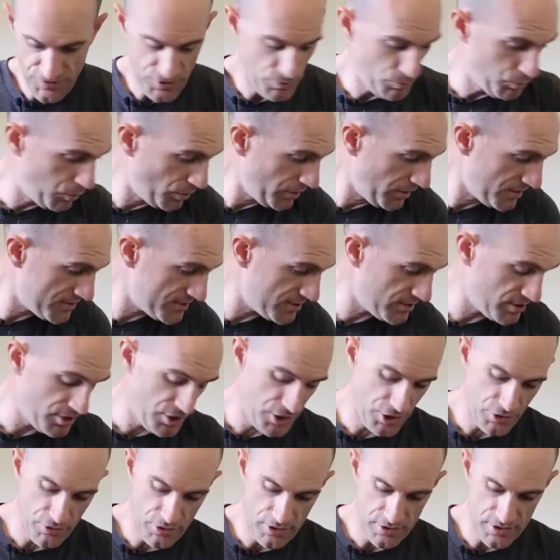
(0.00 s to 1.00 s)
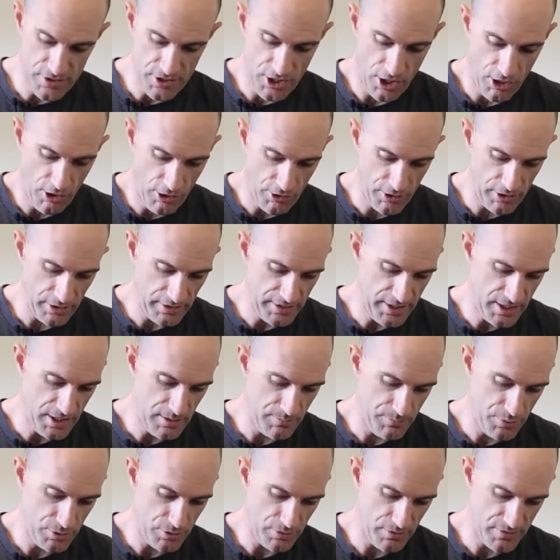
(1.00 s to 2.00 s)
if you want to secure it totally, you
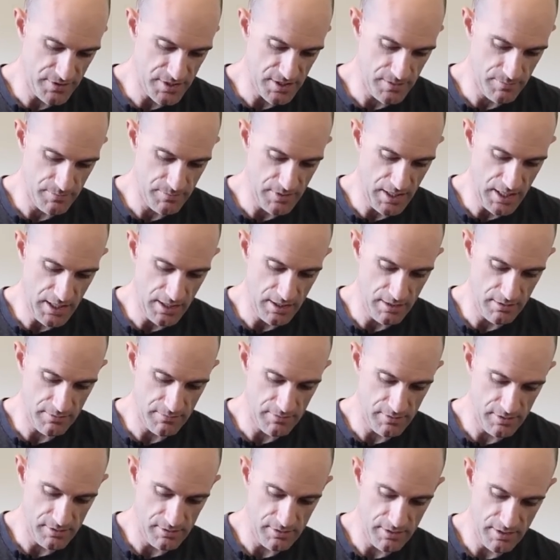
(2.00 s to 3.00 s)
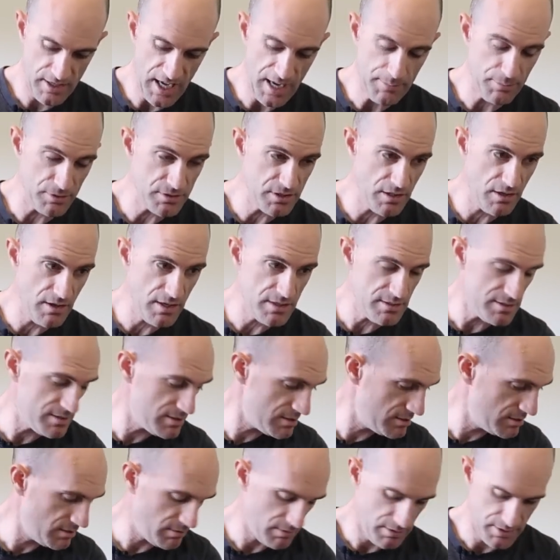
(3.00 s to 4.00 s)
can put on some cable
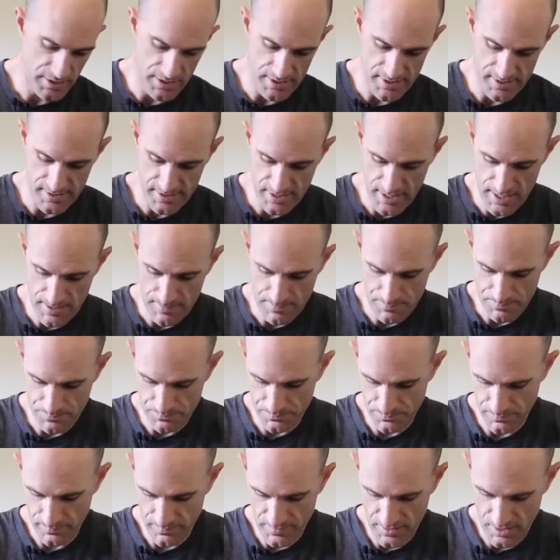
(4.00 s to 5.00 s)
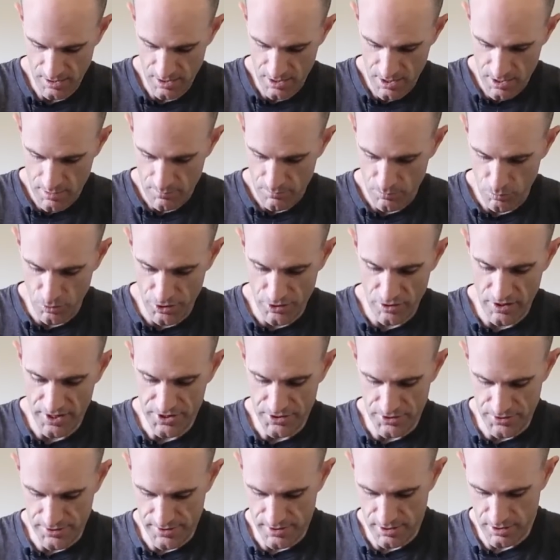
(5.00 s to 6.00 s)
ties on your stem. What I
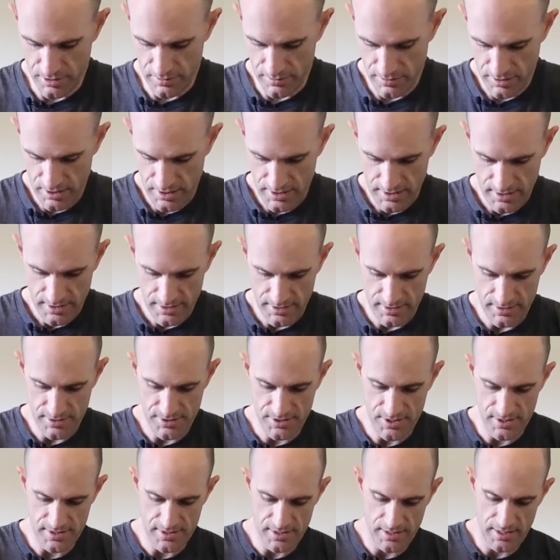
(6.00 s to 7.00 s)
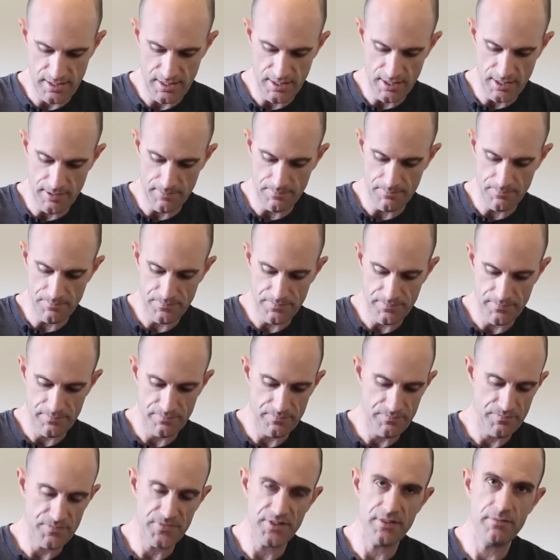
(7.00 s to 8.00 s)
use though is just the
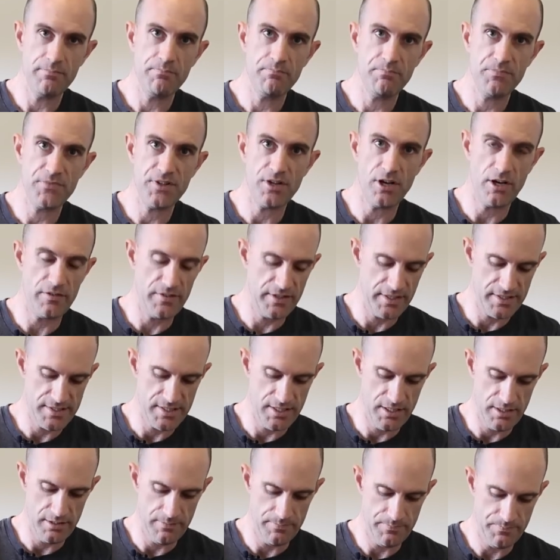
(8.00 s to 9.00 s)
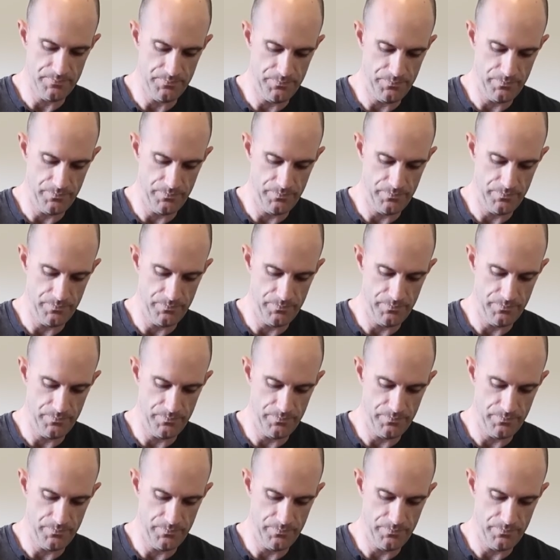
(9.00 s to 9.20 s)
O-rings here.